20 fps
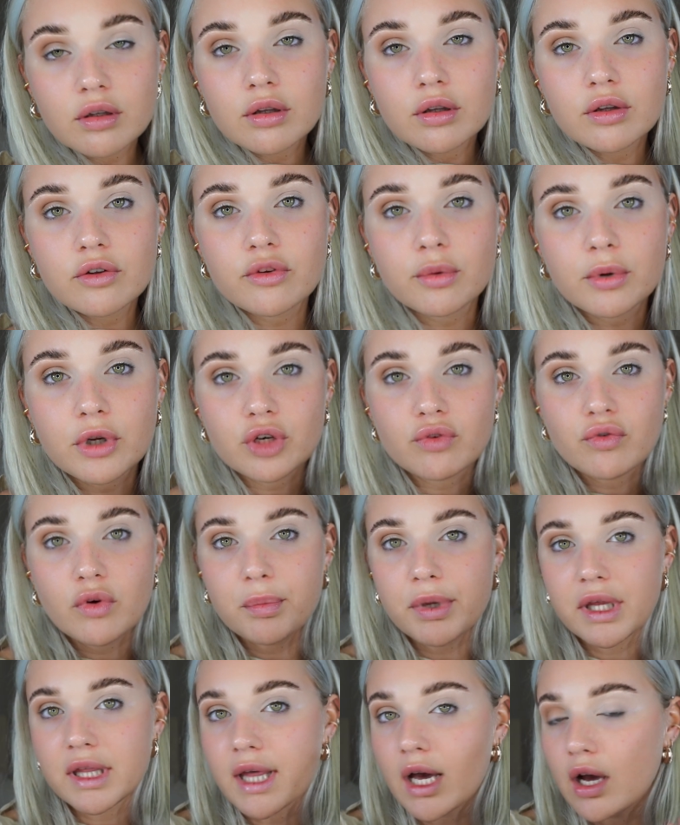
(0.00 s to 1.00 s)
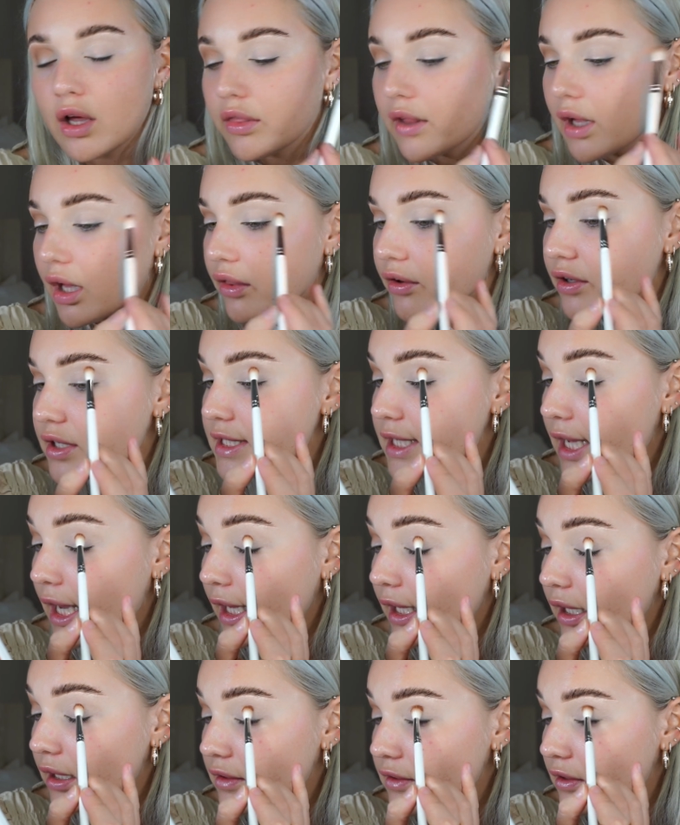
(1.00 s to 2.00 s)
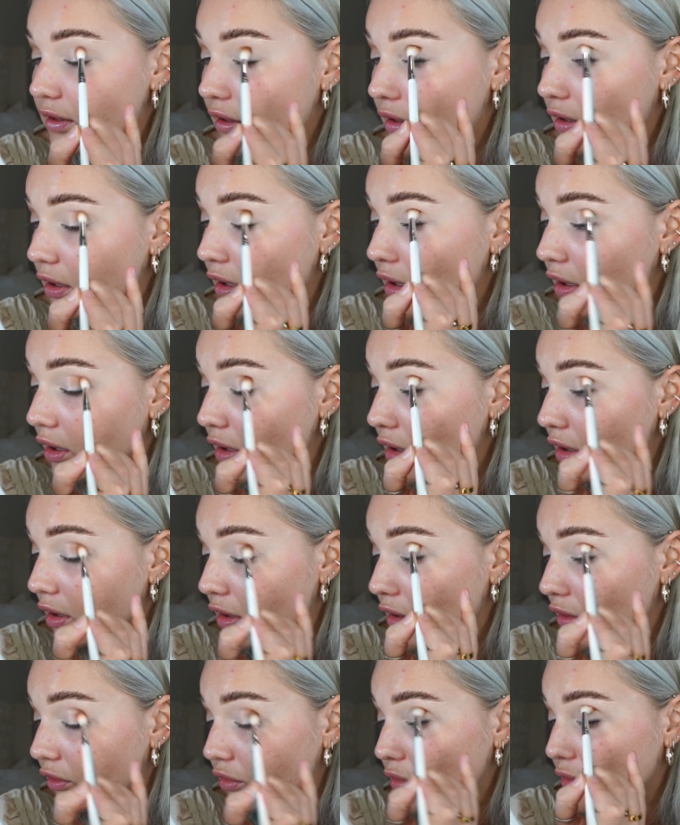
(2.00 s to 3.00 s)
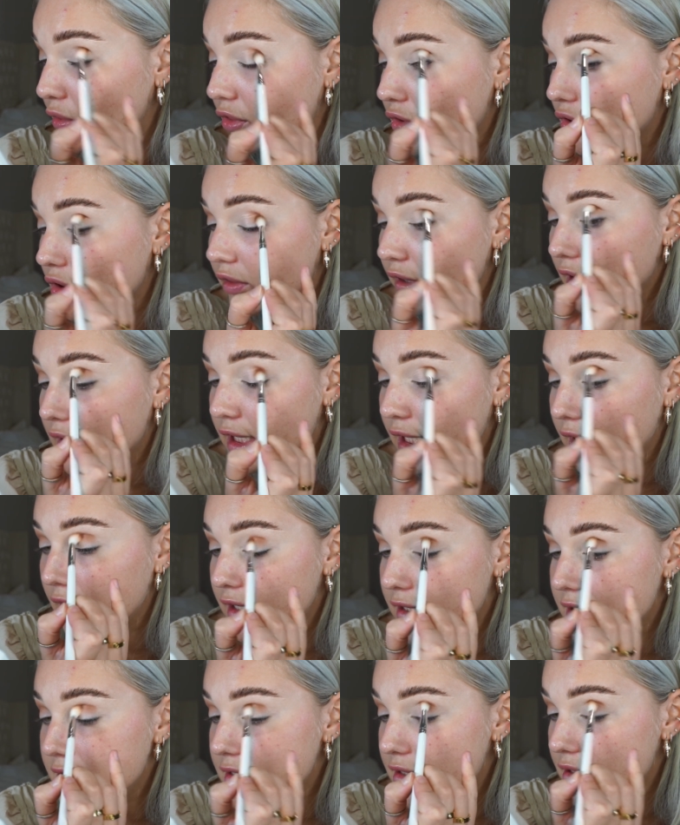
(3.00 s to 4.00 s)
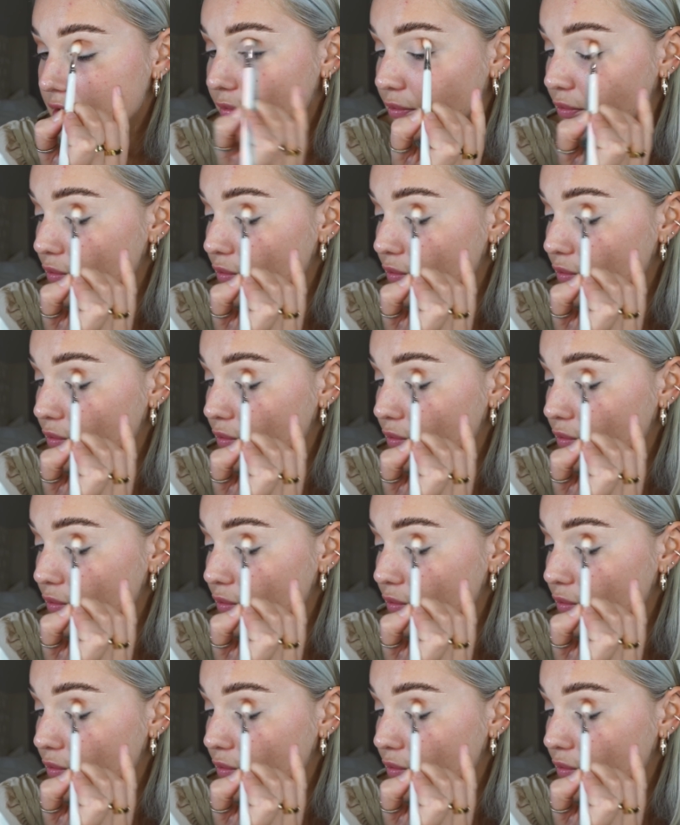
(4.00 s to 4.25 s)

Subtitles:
So we're going to repeat that on the other side. So through the crease,